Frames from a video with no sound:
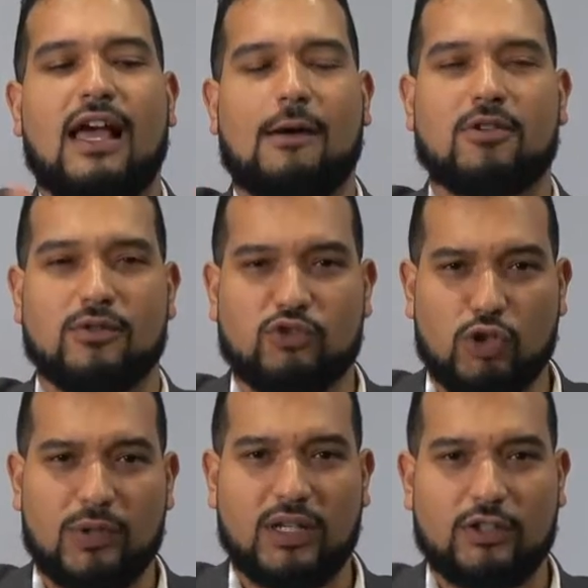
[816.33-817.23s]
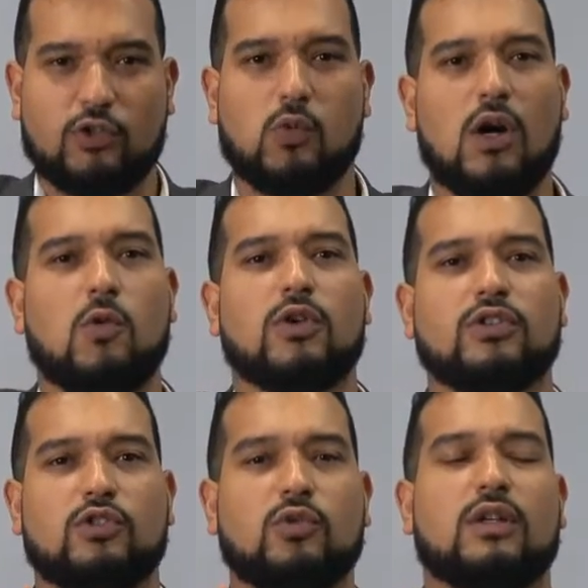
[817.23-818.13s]
I'm contributing to what we're
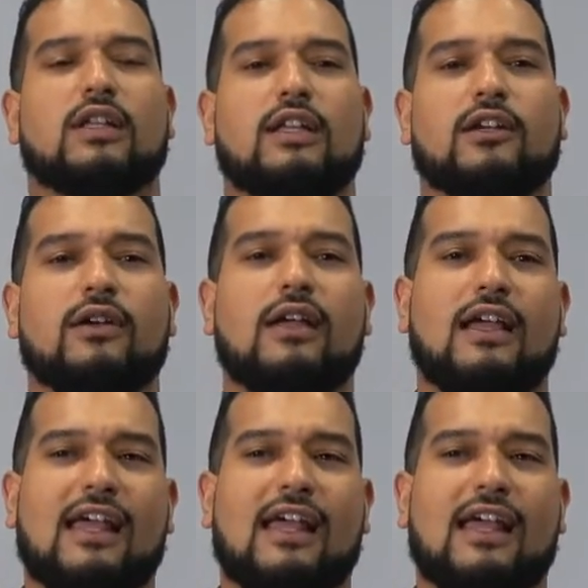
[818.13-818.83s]
doing here.